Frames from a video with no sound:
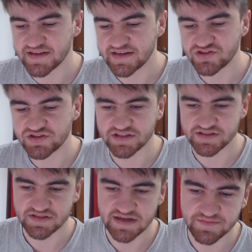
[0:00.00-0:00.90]
It's
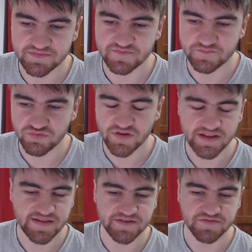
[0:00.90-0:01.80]
just, I'm really
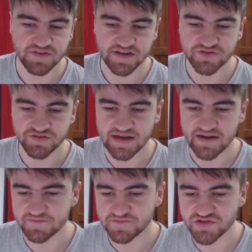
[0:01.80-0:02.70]
thankful that I do have